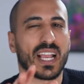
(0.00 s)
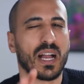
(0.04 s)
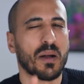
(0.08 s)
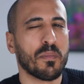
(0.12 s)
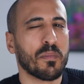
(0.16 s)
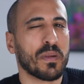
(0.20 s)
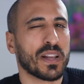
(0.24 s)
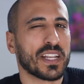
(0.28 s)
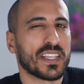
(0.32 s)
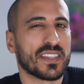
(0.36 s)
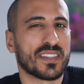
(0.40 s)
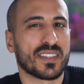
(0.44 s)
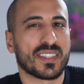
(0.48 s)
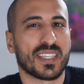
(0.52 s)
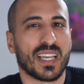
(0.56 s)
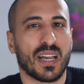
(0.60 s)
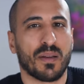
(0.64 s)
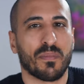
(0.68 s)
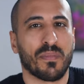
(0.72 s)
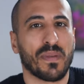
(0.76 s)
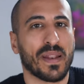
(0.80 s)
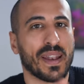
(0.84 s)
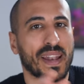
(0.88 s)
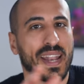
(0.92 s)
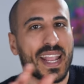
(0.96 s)
companies
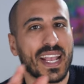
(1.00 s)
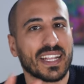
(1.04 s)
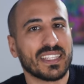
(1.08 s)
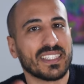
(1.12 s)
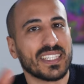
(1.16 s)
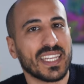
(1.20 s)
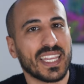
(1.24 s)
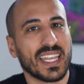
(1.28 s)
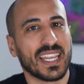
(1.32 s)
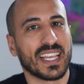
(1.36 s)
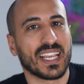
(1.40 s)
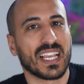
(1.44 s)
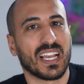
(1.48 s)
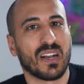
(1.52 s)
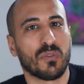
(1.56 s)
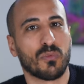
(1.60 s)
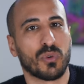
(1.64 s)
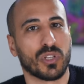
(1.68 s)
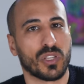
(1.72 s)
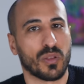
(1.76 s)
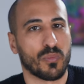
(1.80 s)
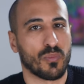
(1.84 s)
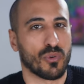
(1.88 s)
sum net income with